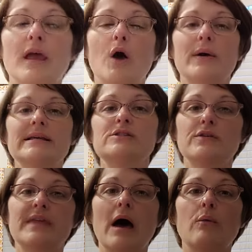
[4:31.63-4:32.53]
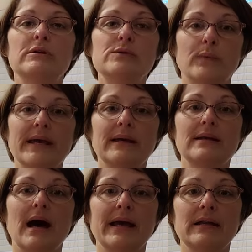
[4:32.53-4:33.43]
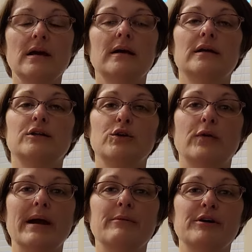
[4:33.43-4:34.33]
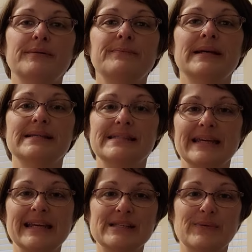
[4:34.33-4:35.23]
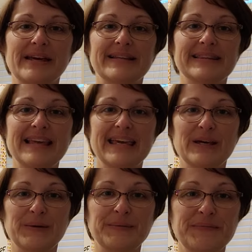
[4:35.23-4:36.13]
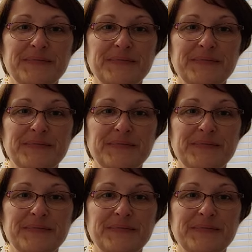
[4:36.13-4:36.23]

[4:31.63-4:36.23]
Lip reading: Okay, so that was week 9, new grammar. See you next week. Thank you.